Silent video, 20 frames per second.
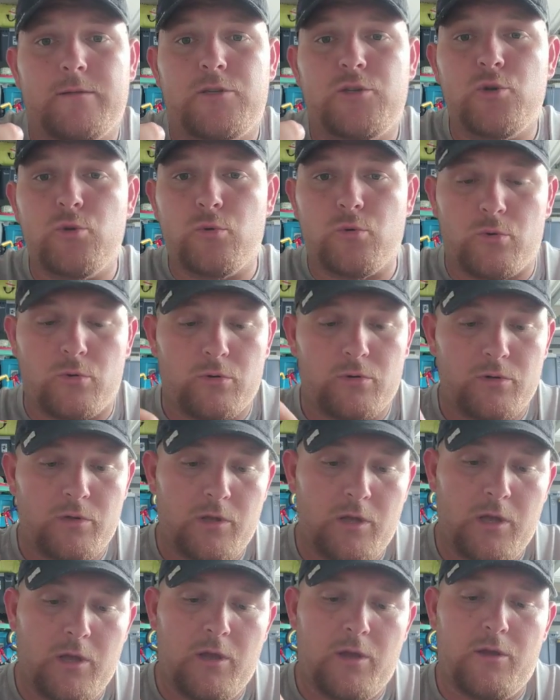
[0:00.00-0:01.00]
tool
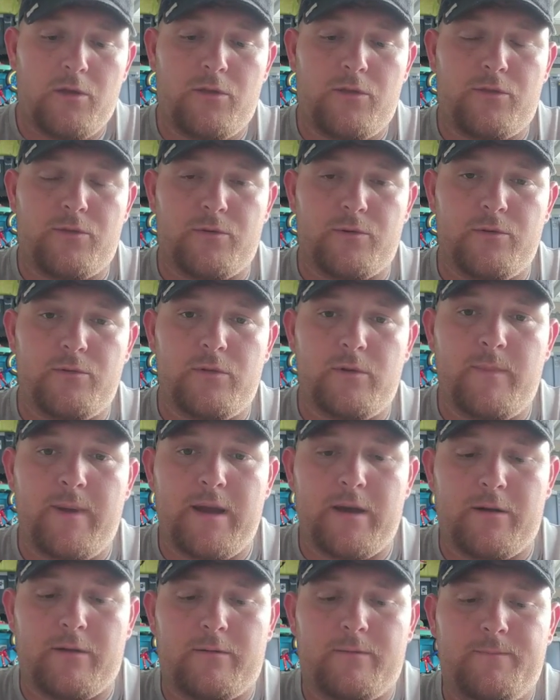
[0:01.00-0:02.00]
through the
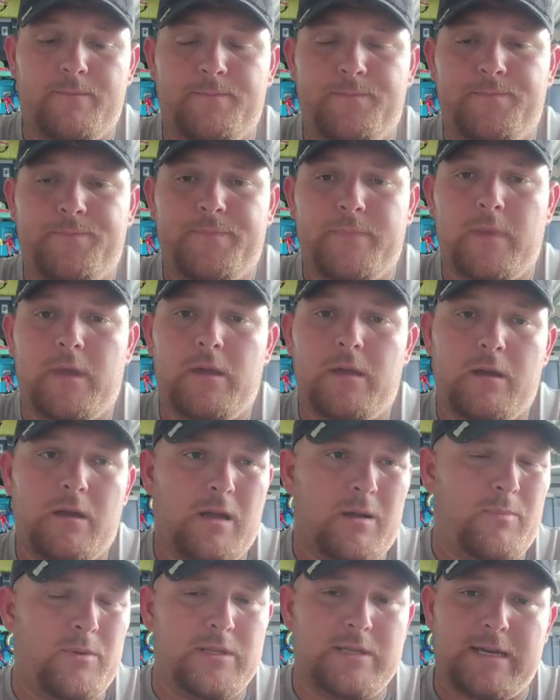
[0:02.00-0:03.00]
barrel
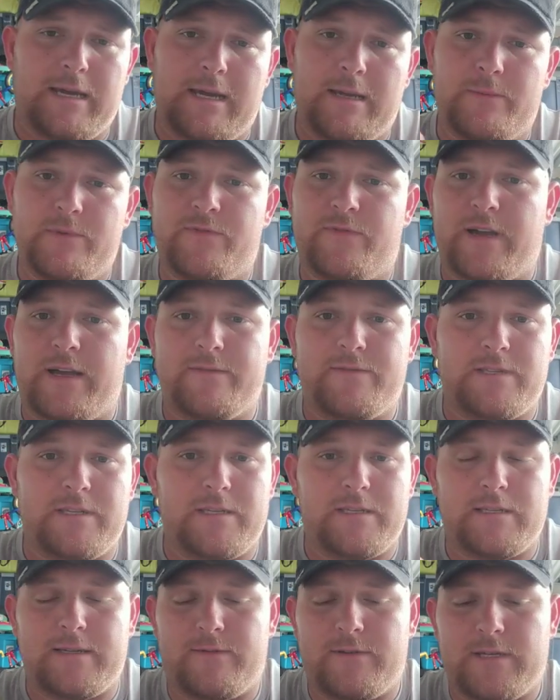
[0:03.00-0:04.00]
a couple of times, 5,
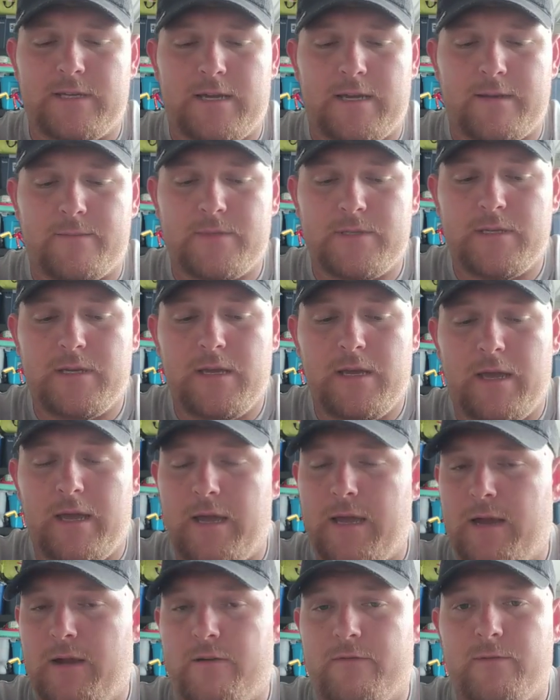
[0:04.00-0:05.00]
6, 7 times,
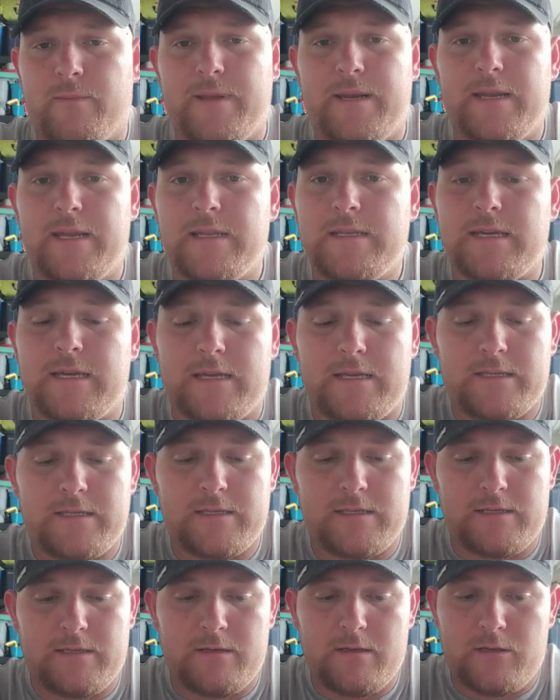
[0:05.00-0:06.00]
however many it
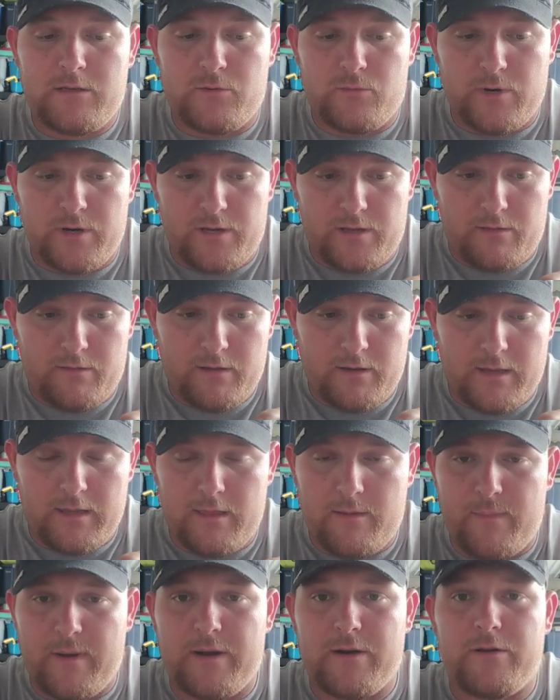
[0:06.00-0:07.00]
takes, to where you look
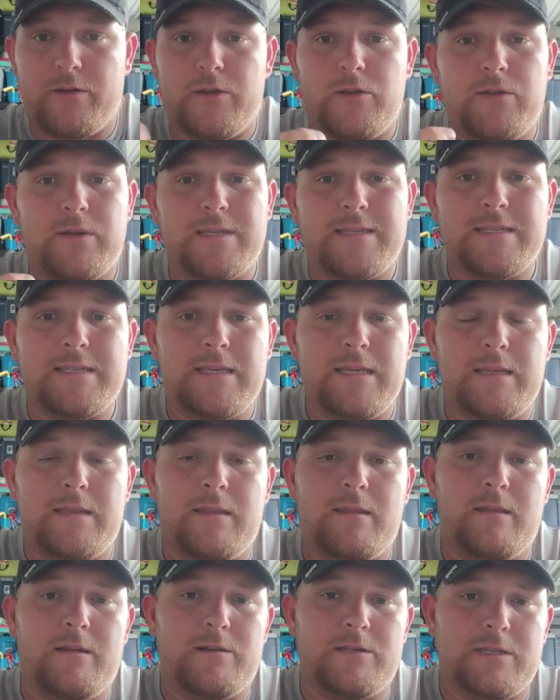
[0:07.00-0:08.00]
in the barrel, you can see
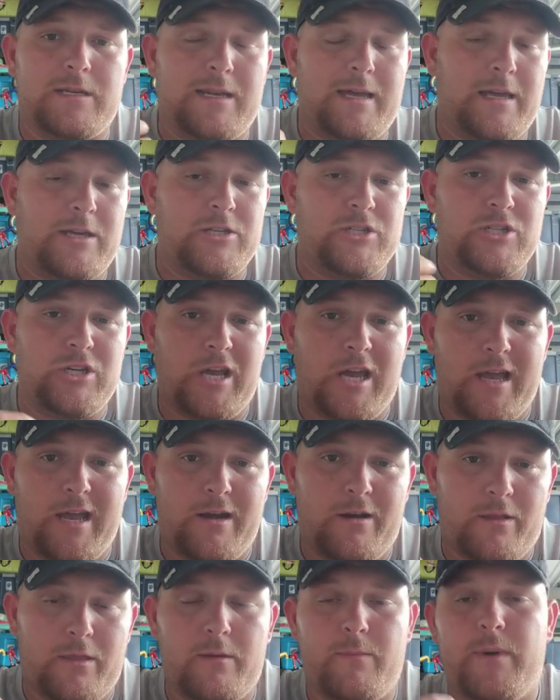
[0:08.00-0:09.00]
that there's a nice
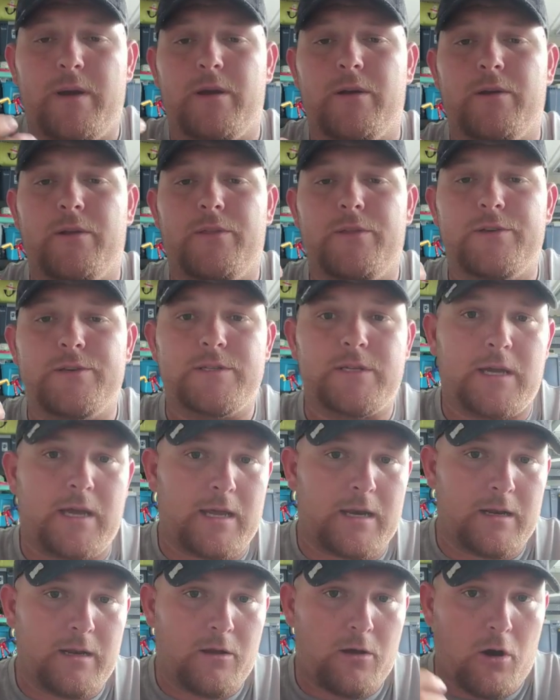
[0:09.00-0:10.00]
shine on the barrel. There's
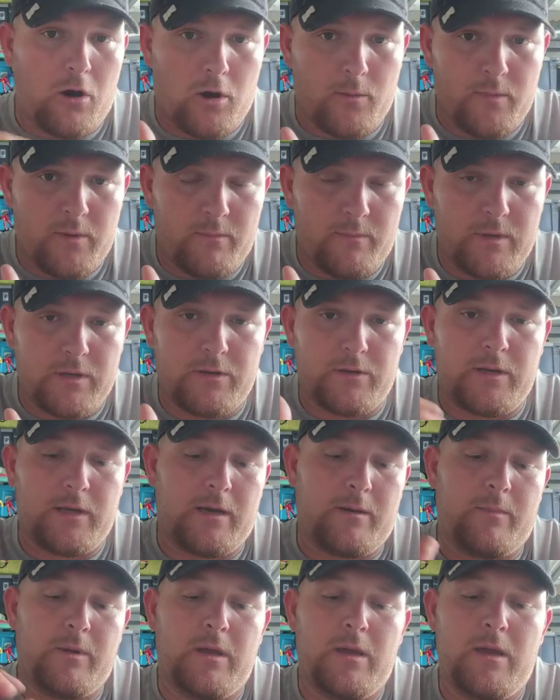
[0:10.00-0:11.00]
not carbon
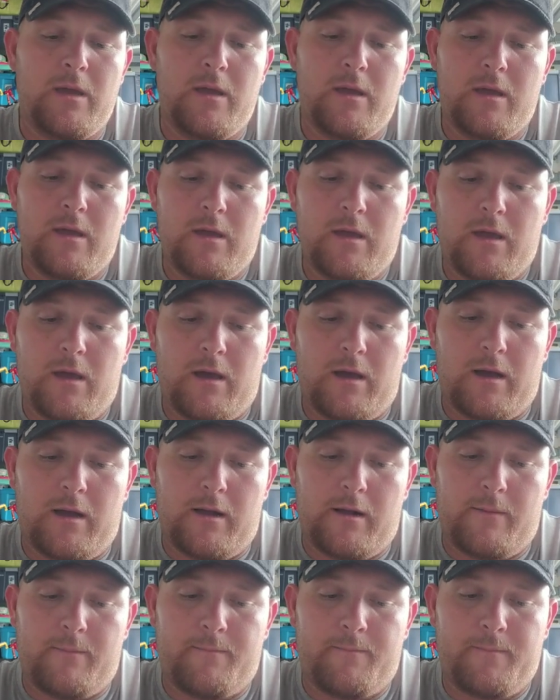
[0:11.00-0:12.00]
buildup,
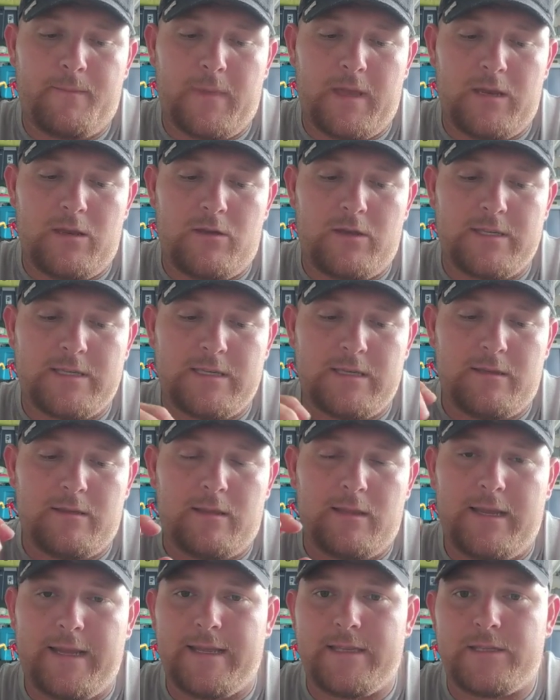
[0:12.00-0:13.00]
and you can see
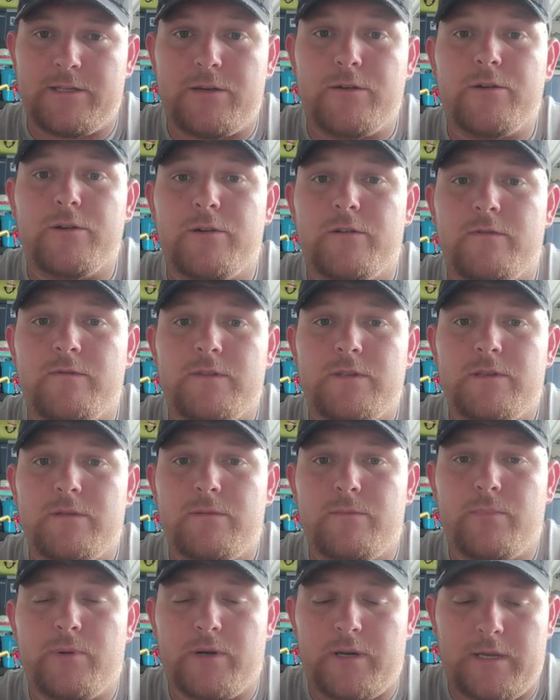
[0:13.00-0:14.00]
the lands and grooves
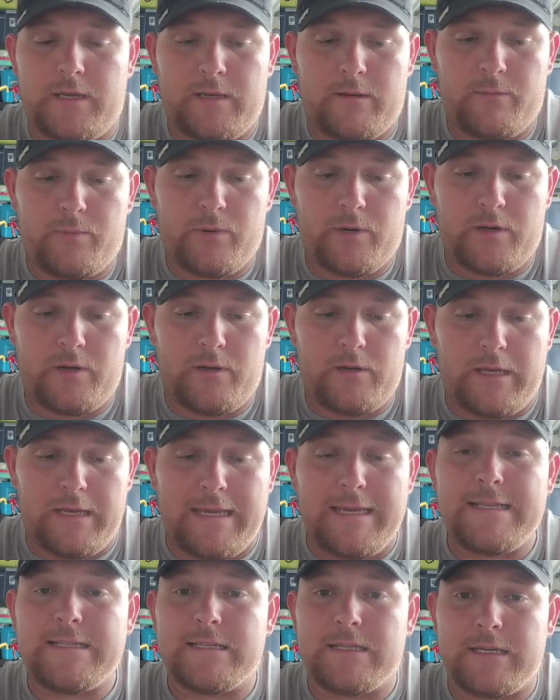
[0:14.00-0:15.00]
pretty
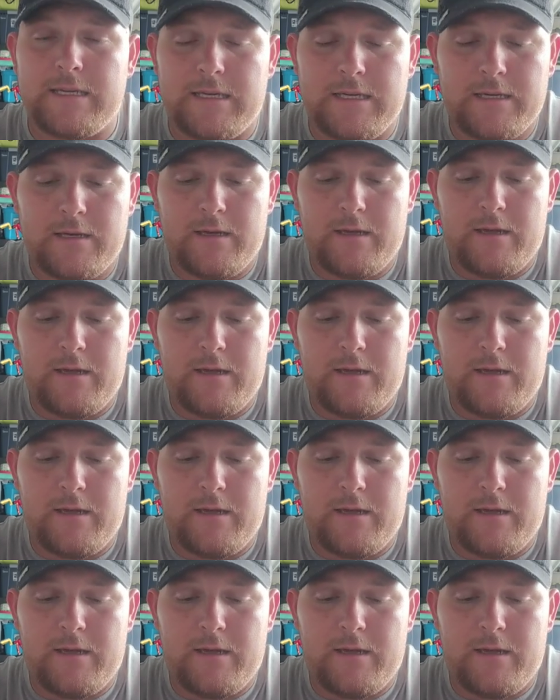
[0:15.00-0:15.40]
easily.